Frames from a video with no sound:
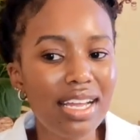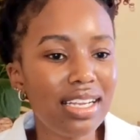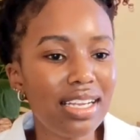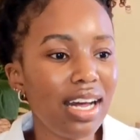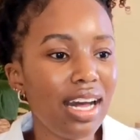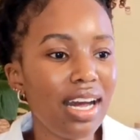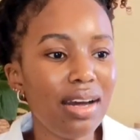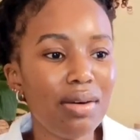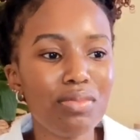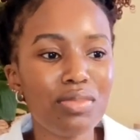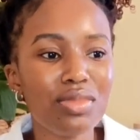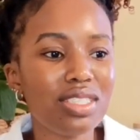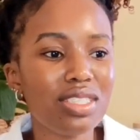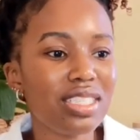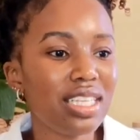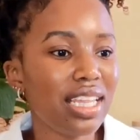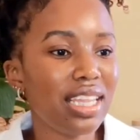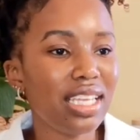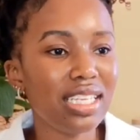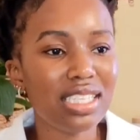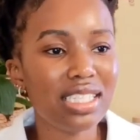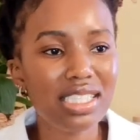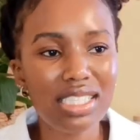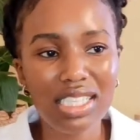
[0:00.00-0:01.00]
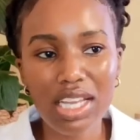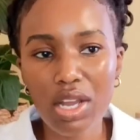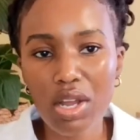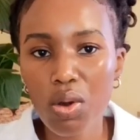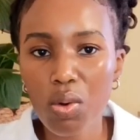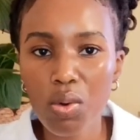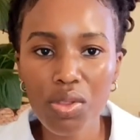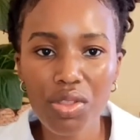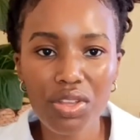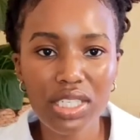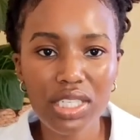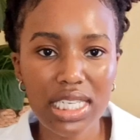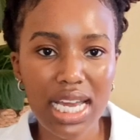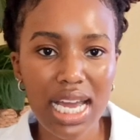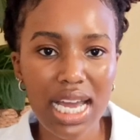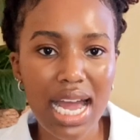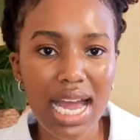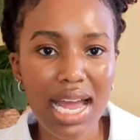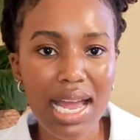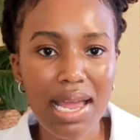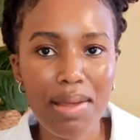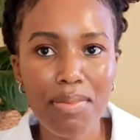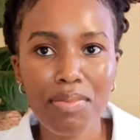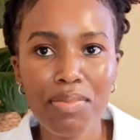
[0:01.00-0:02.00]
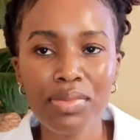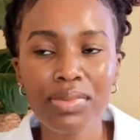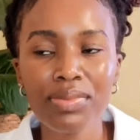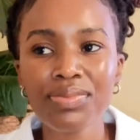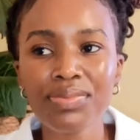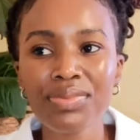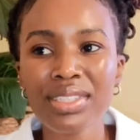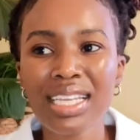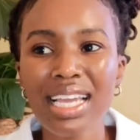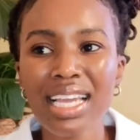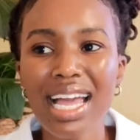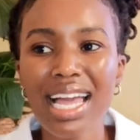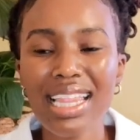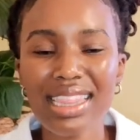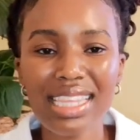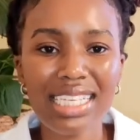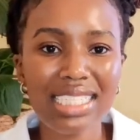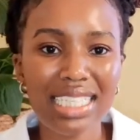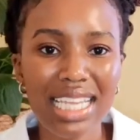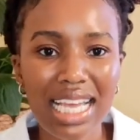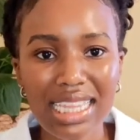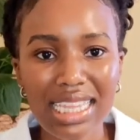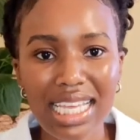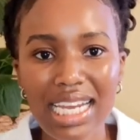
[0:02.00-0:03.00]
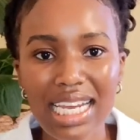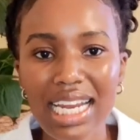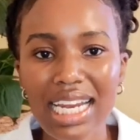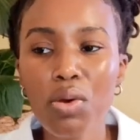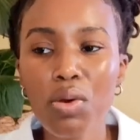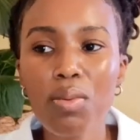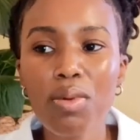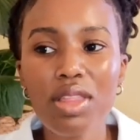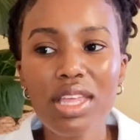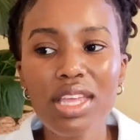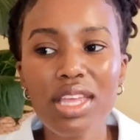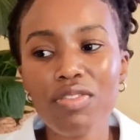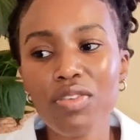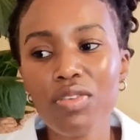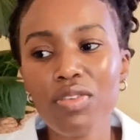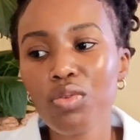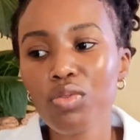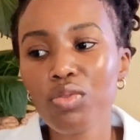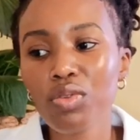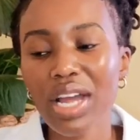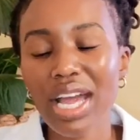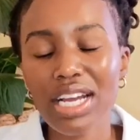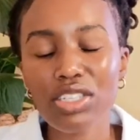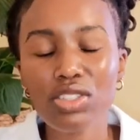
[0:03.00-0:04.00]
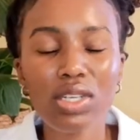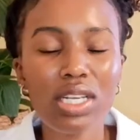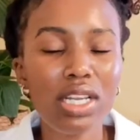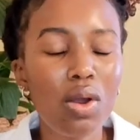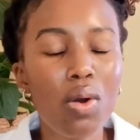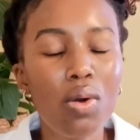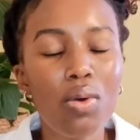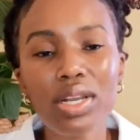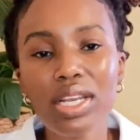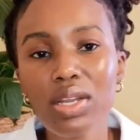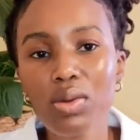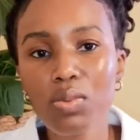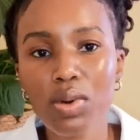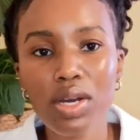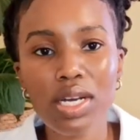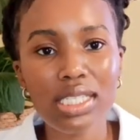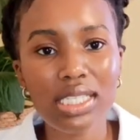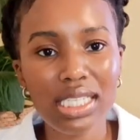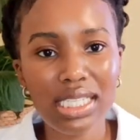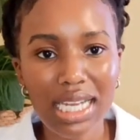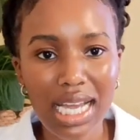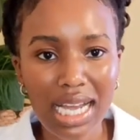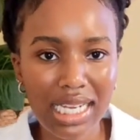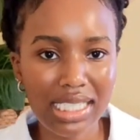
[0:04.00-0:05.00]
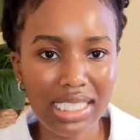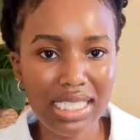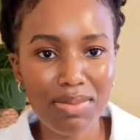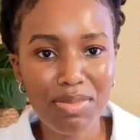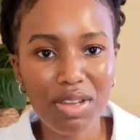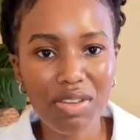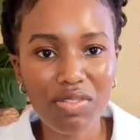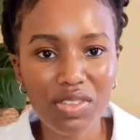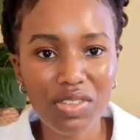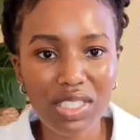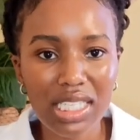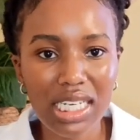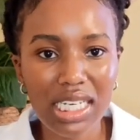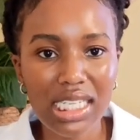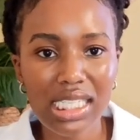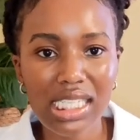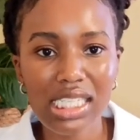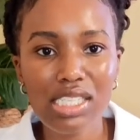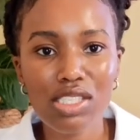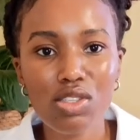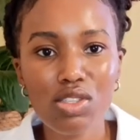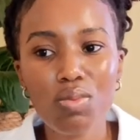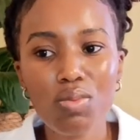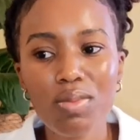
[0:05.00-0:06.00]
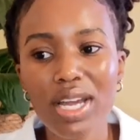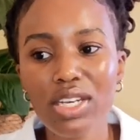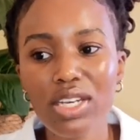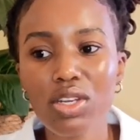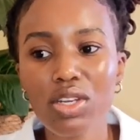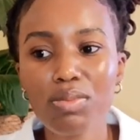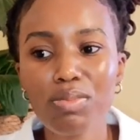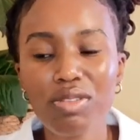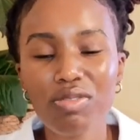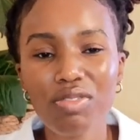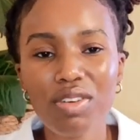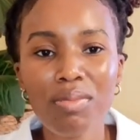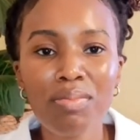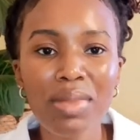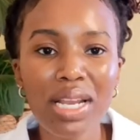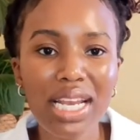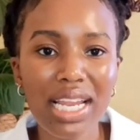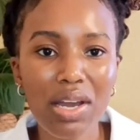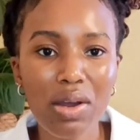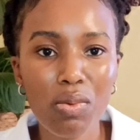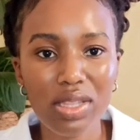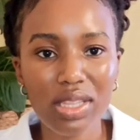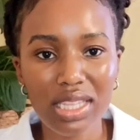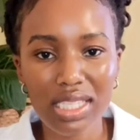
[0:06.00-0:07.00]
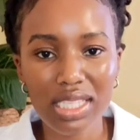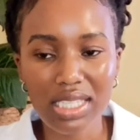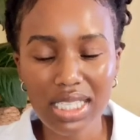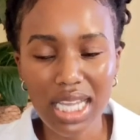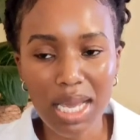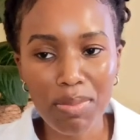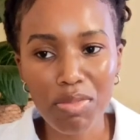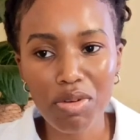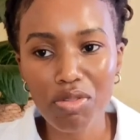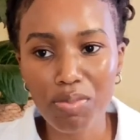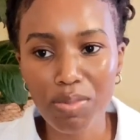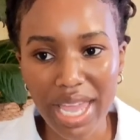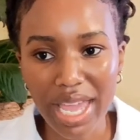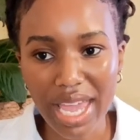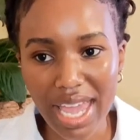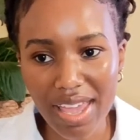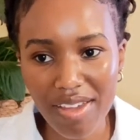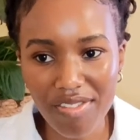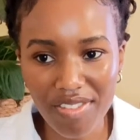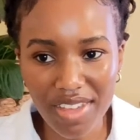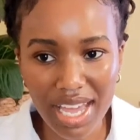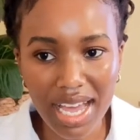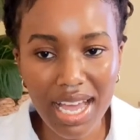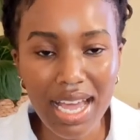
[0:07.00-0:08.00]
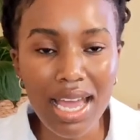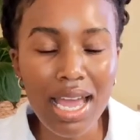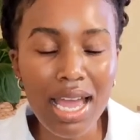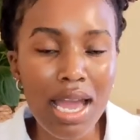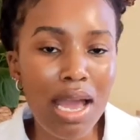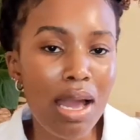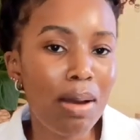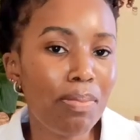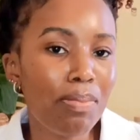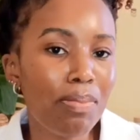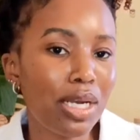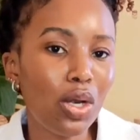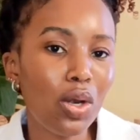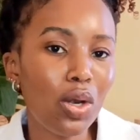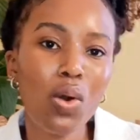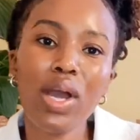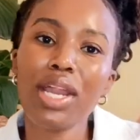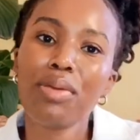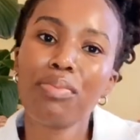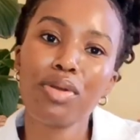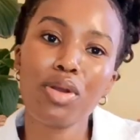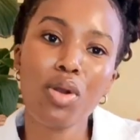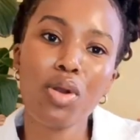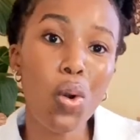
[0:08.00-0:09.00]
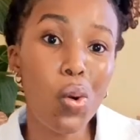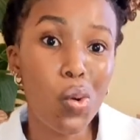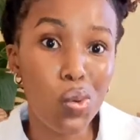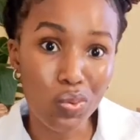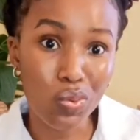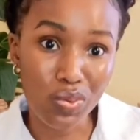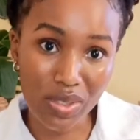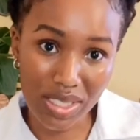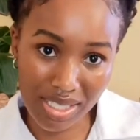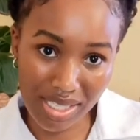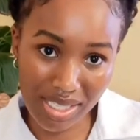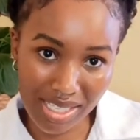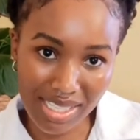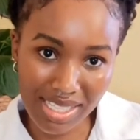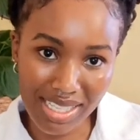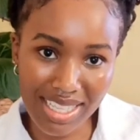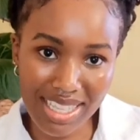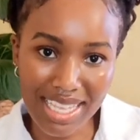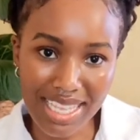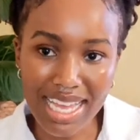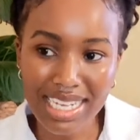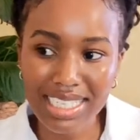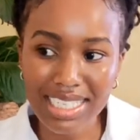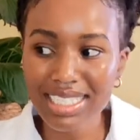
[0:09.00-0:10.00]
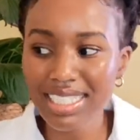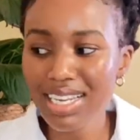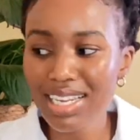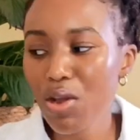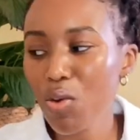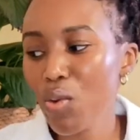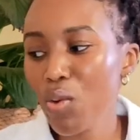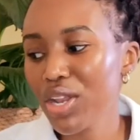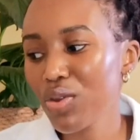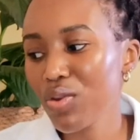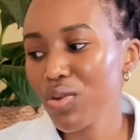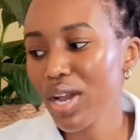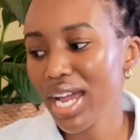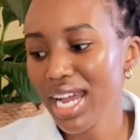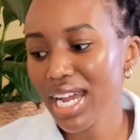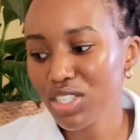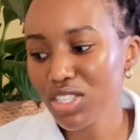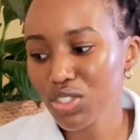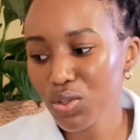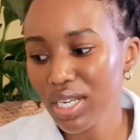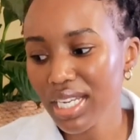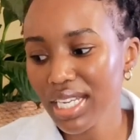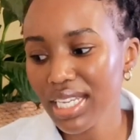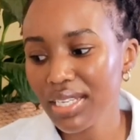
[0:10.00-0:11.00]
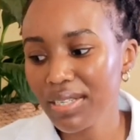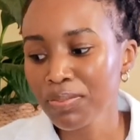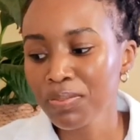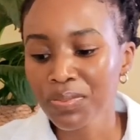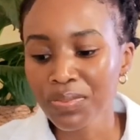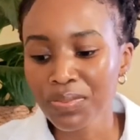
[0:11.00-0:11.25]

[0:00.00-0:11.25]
um, say they're sick all the time, and things like that. I know if you've actually only worked at academic facilities, you might not be familiar with this type of behavior. But lo and behold, that when you are actually